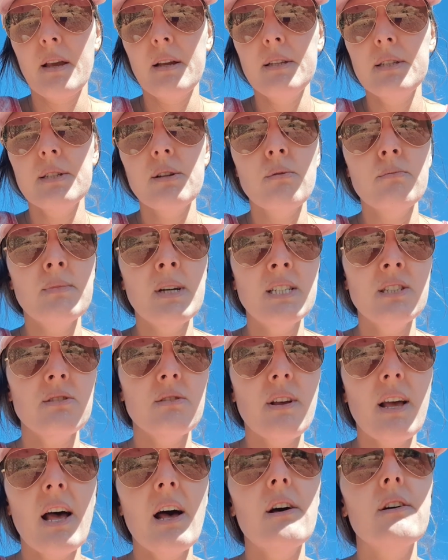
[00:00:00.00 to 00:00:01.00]
so mental
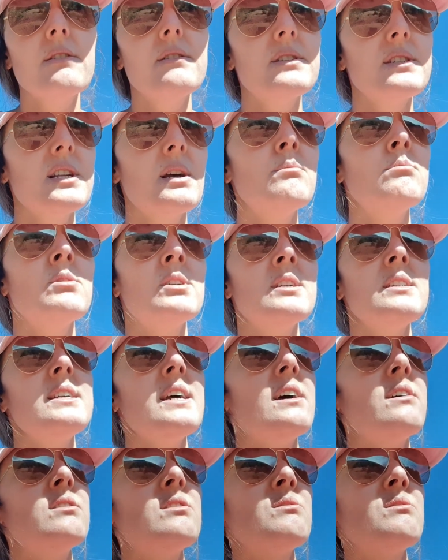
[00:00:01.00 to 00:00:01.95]
health somewhere down